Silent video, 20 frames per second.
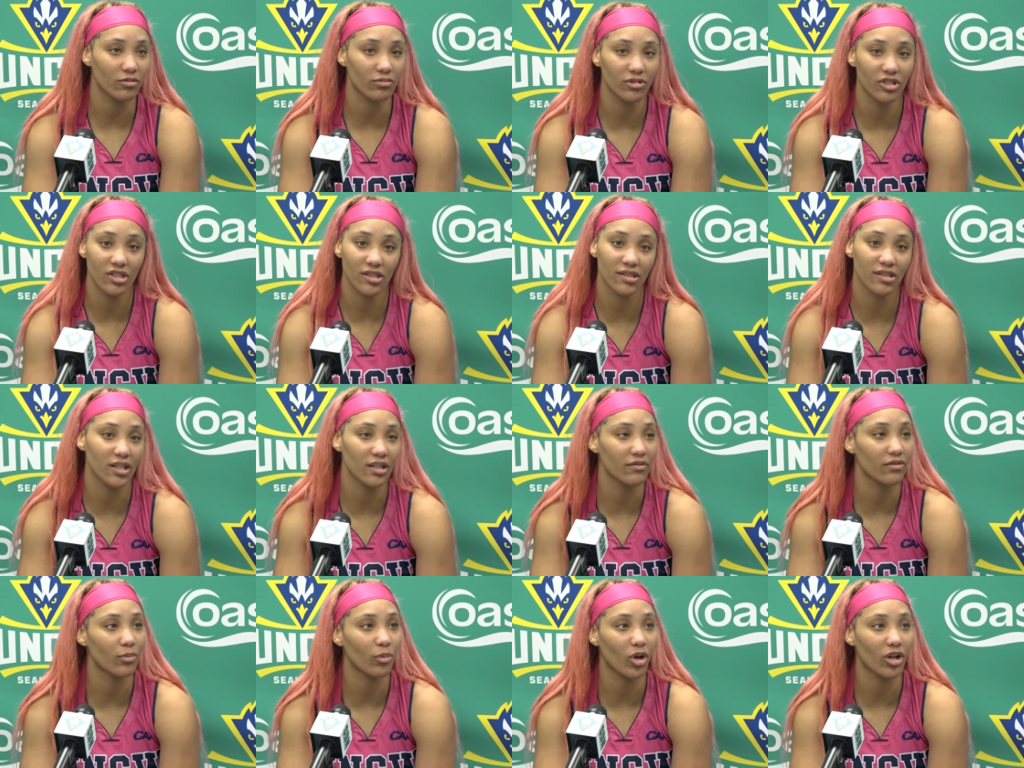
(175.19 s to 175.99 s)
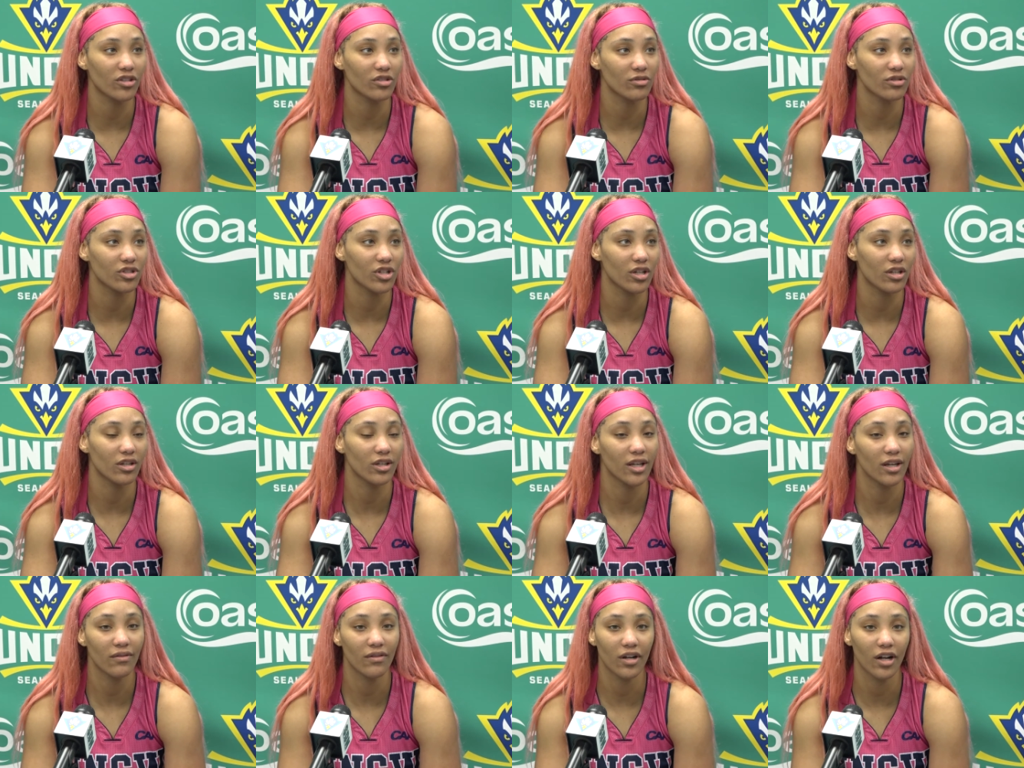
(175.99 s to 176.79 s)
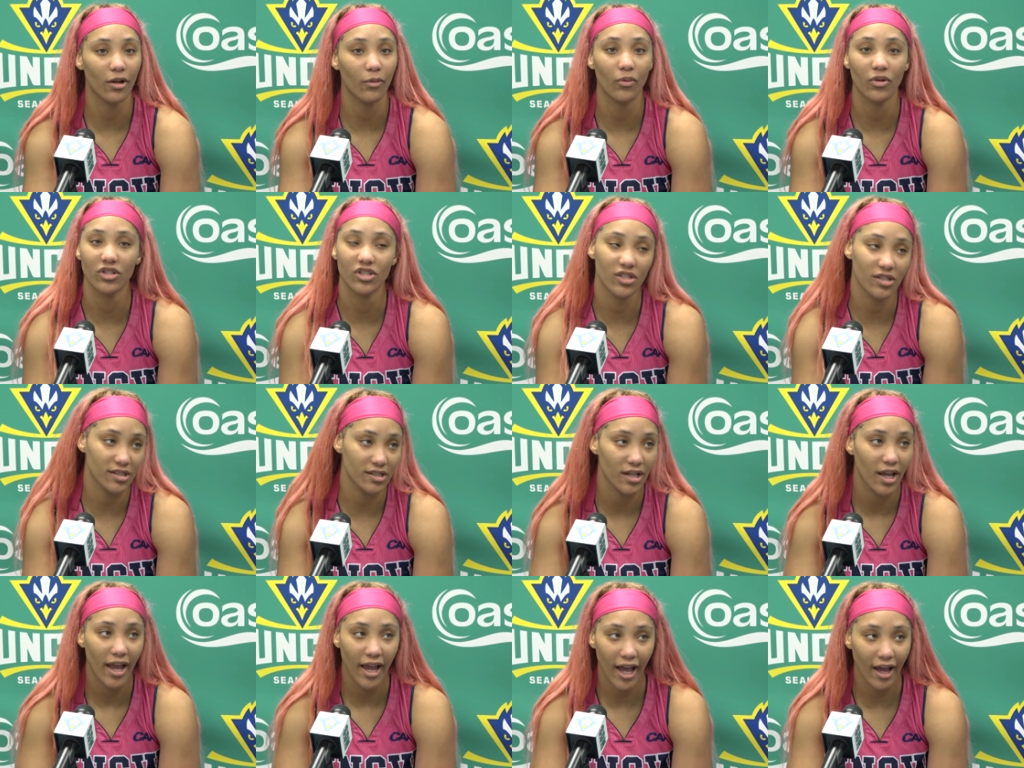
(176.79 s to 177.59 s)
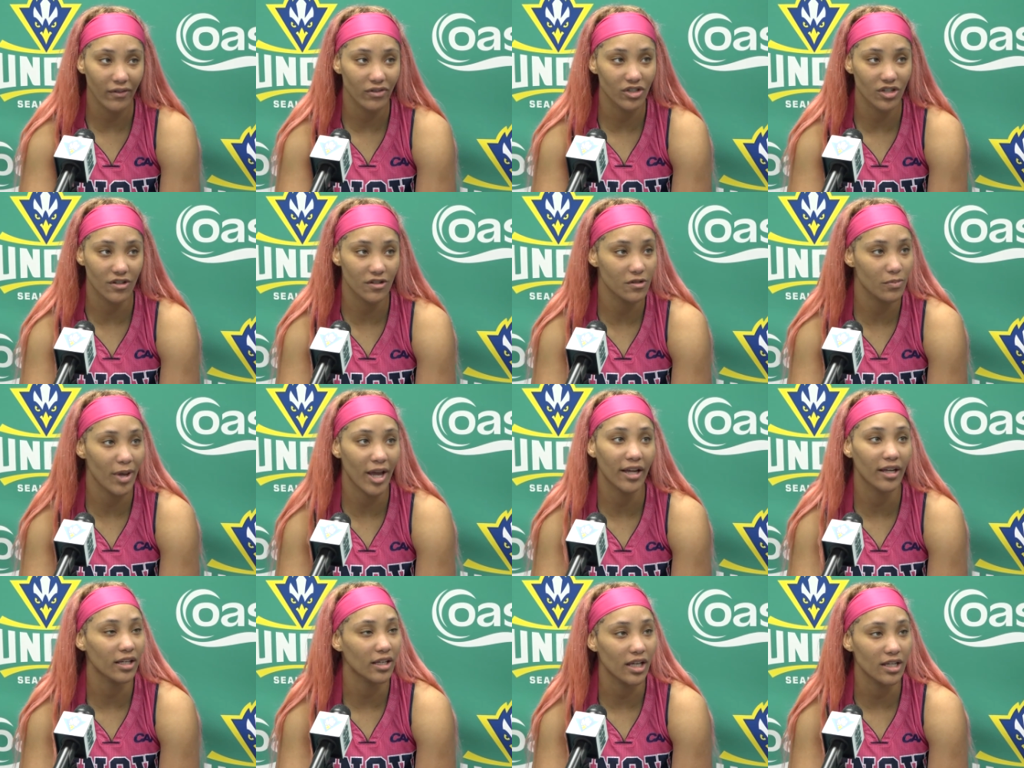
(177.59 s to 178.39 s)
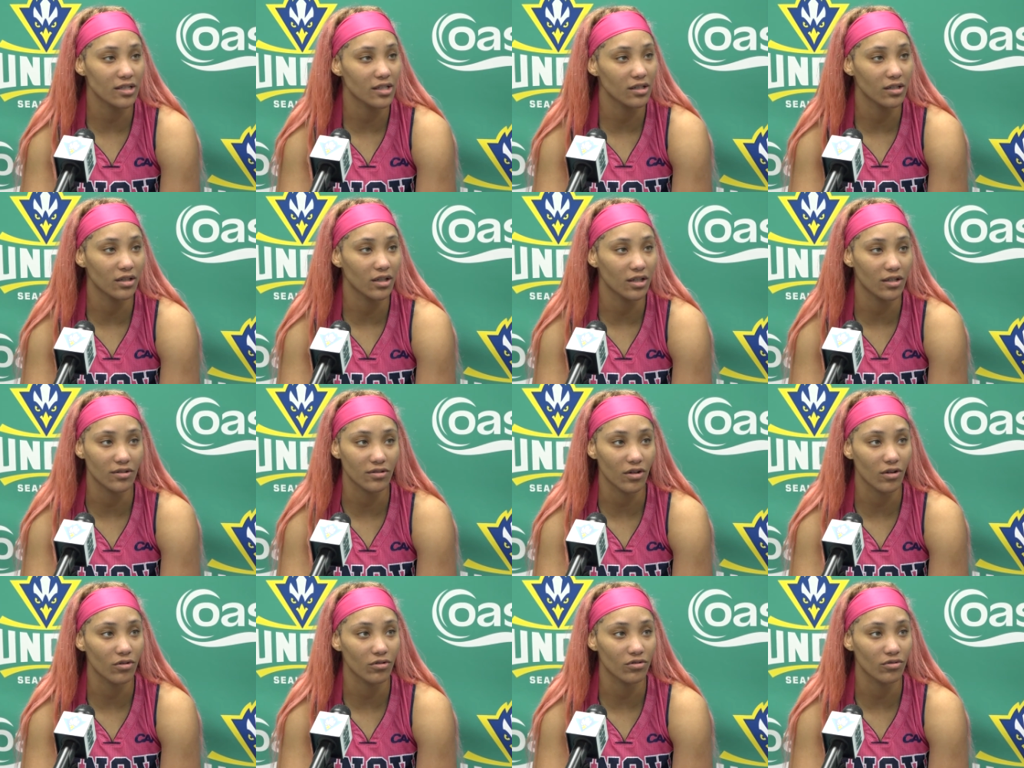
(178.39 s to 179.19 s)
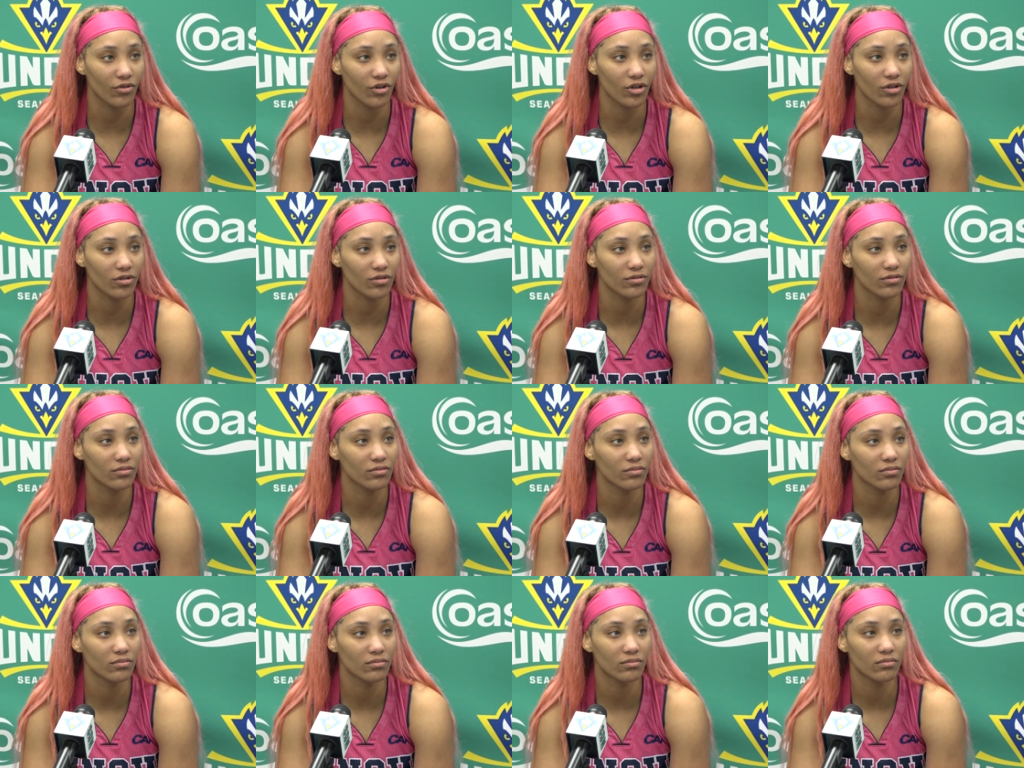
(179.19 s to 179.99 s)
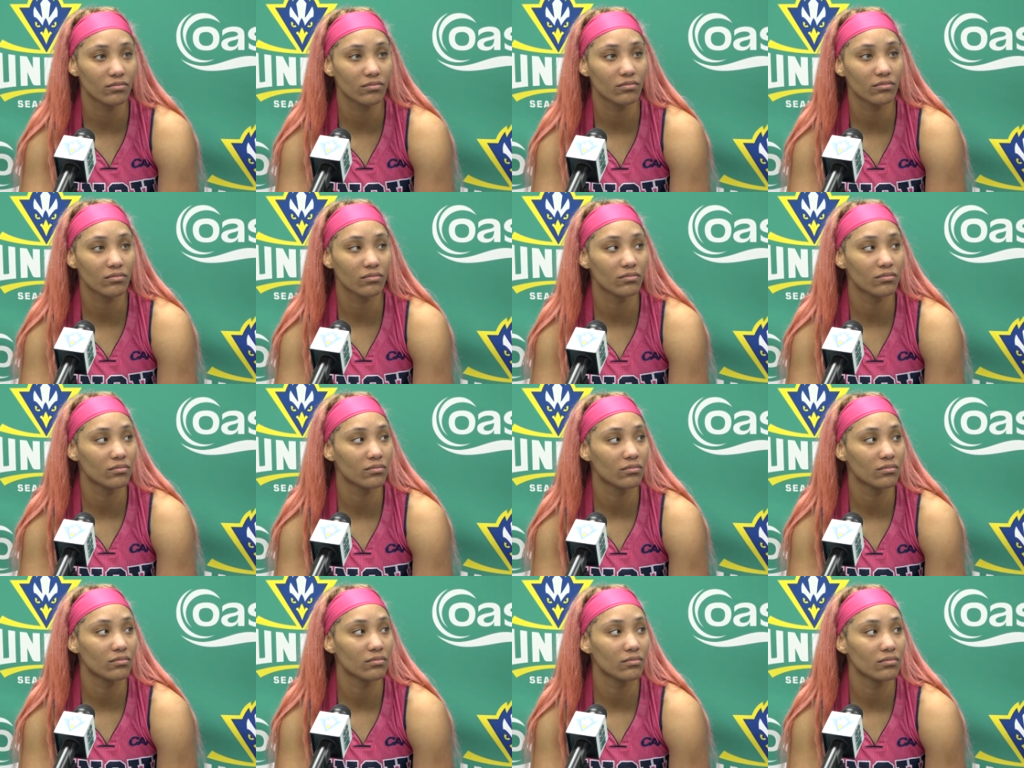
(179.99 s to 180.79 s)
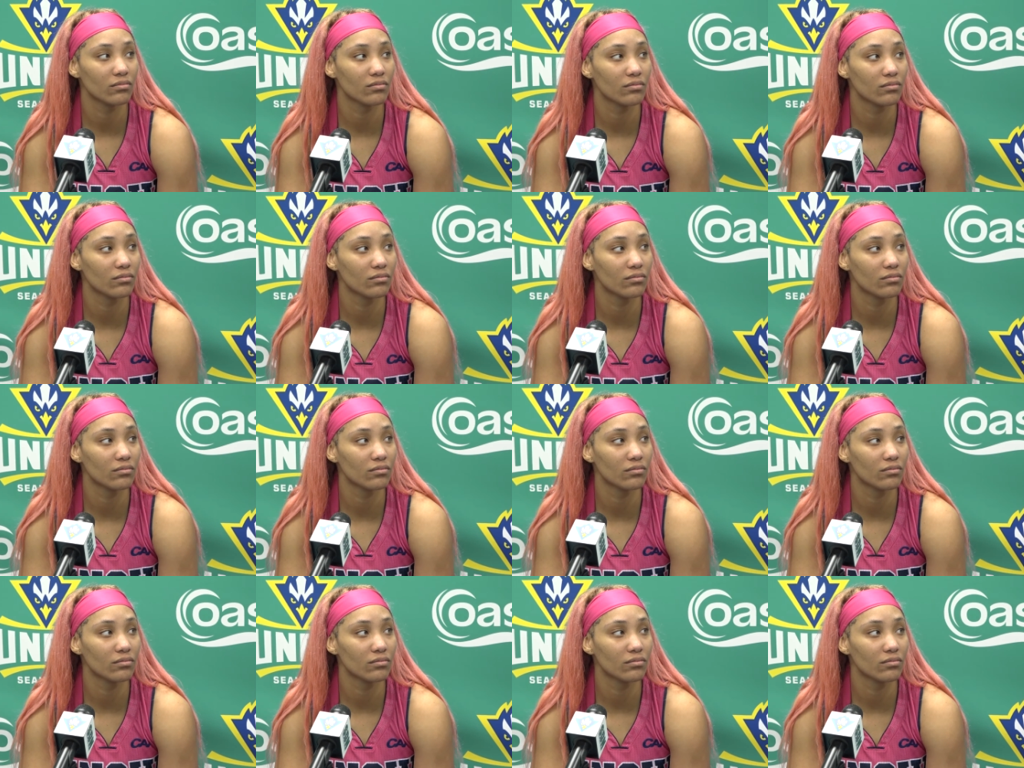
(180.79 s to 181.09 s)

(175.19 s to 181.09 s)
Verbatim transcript: We just give the ball to each other, give it up, and just have each other's back in case anything goes wrong. Time for one last question.